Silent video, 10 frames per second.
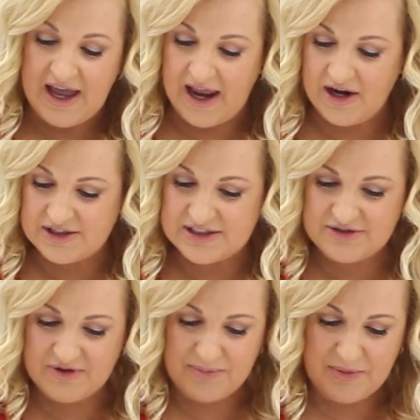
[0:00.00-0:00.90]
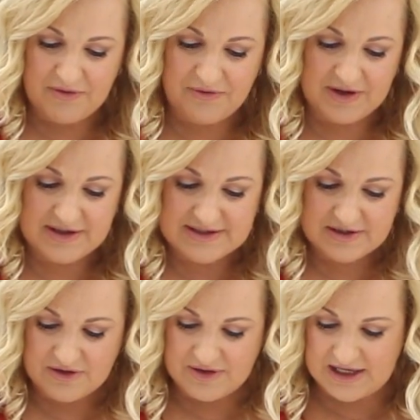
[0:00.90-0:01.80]
and I just rub my fingers
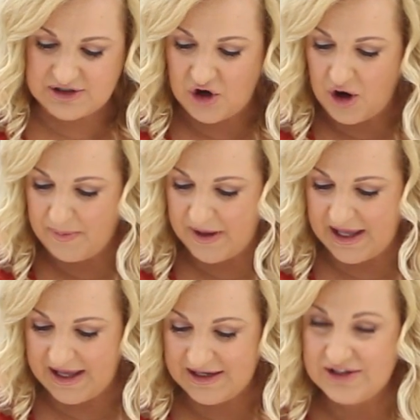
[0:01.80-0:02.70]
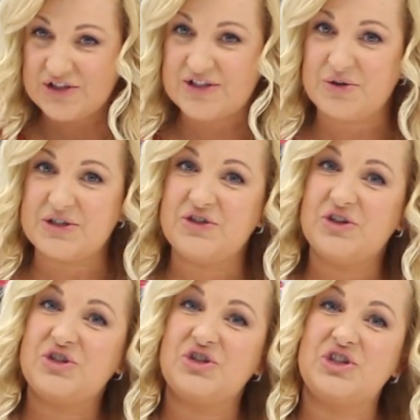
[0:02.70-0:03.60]
along that top edge so it's
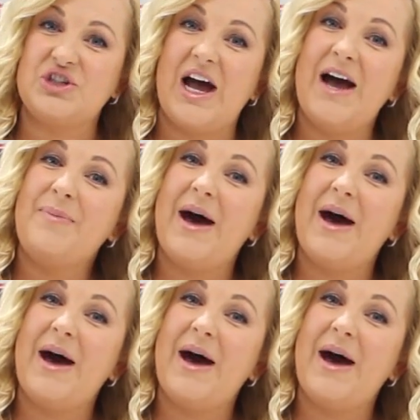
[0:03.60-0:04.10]
not too sharp,